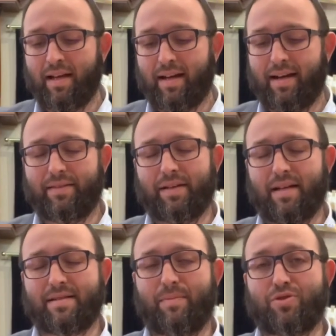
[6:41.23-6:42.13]
And the
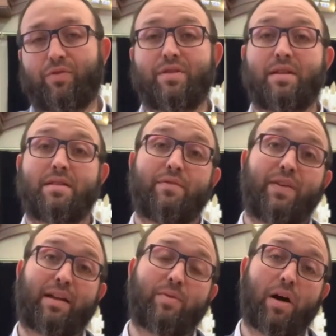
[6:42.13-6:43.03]
Chasam Sofer says, in
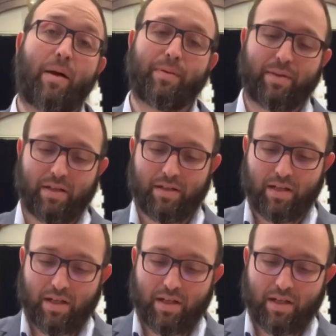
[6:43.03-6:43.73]
fact, we are permitted